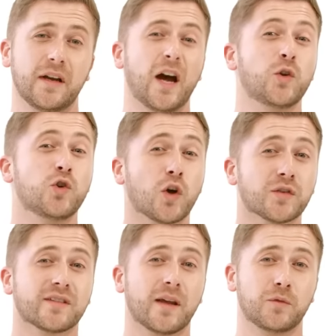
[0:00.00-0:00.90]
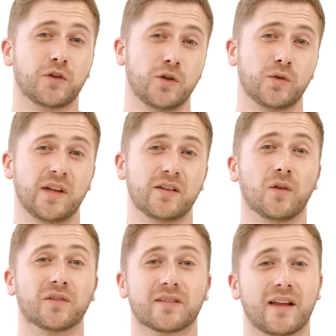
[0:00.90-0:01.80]
and do not attempt to use it
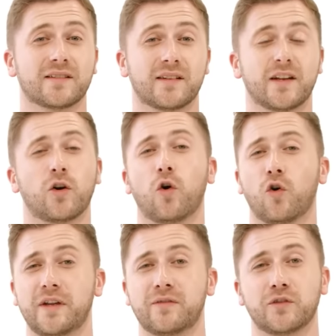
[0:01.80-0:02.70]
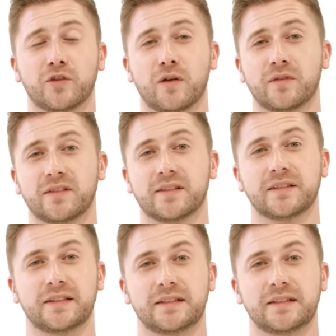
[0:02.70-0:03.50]
on slanted or uneven surfaces.